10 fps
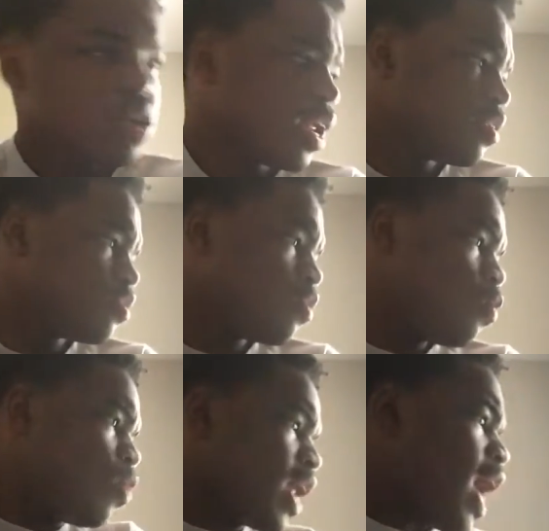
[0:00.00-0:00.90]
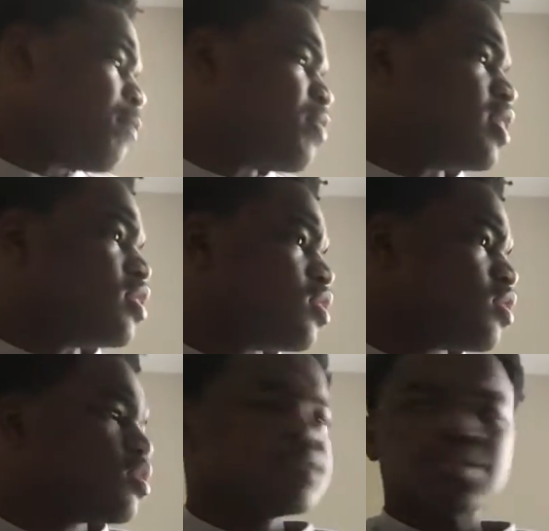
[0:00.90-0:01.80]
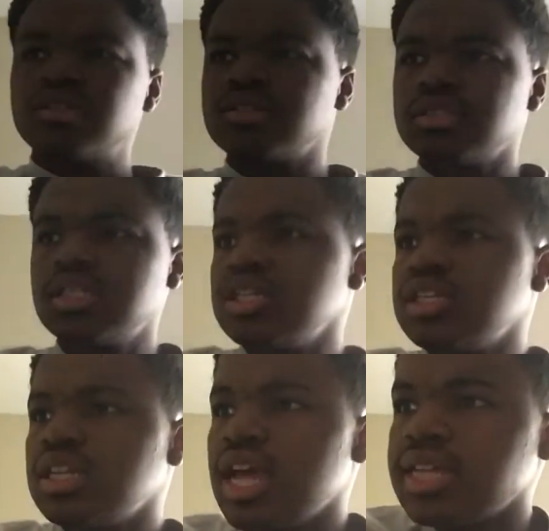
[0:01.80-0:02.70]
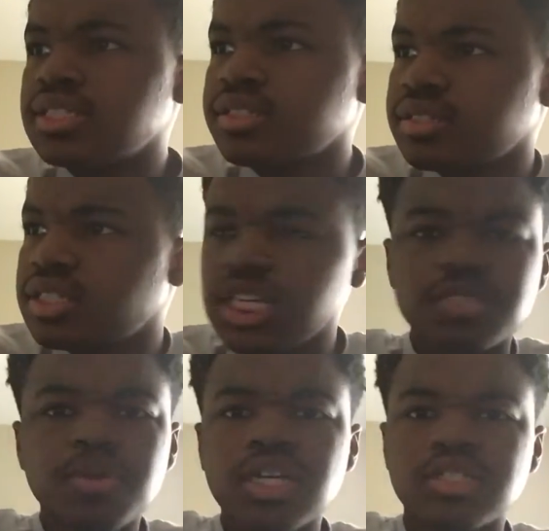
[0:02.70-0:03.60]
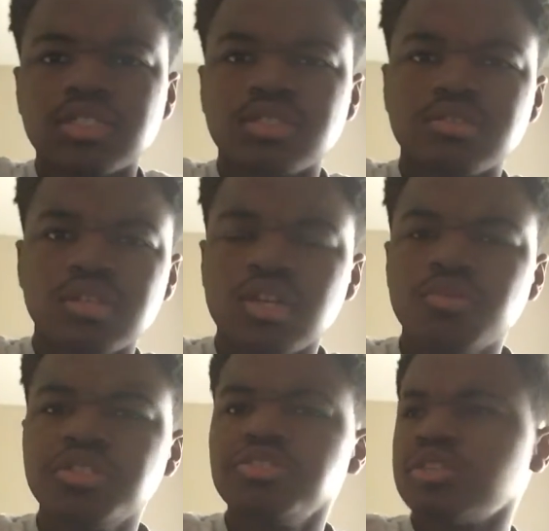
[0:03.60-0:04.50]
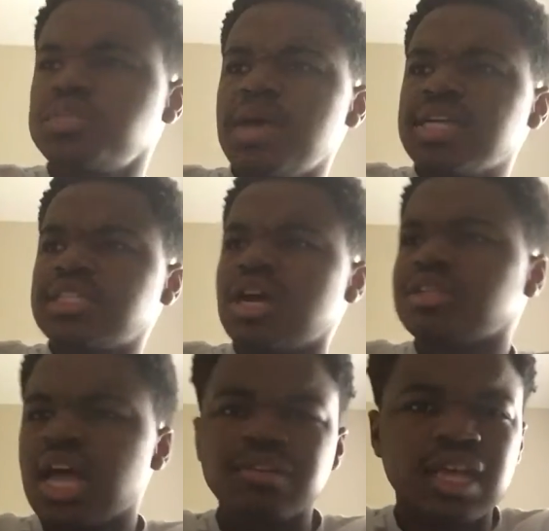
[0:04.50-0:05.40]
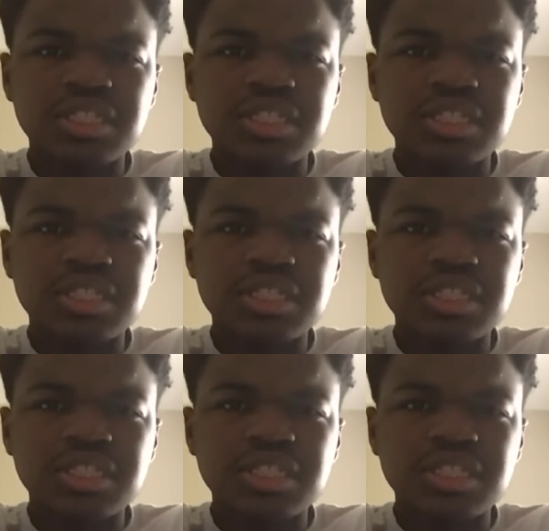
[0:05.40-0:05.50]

Then what happened to the last 6 months when she was on SmackDown Live?